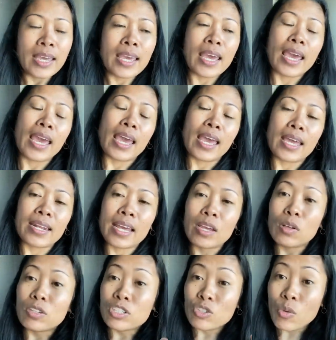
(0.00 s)
And I
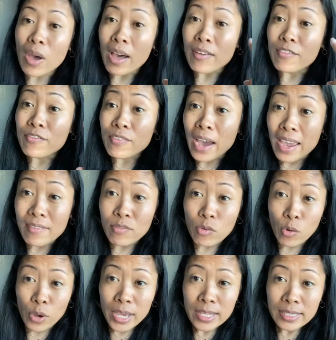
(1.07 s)
also have
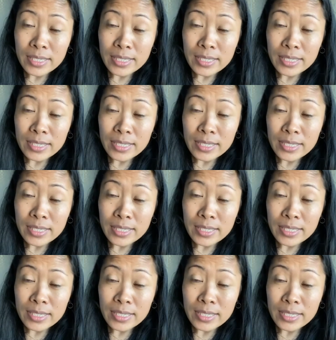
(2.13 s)
fibroids.